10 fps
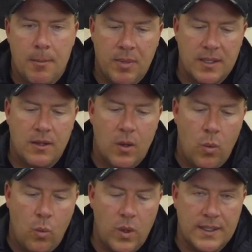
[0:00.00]
But
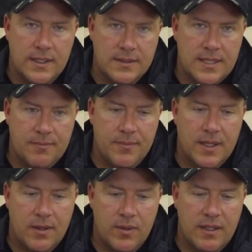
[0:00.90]
one little tip
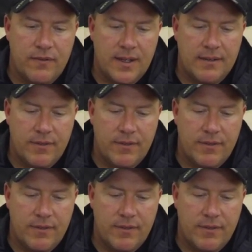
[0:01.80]
that I really find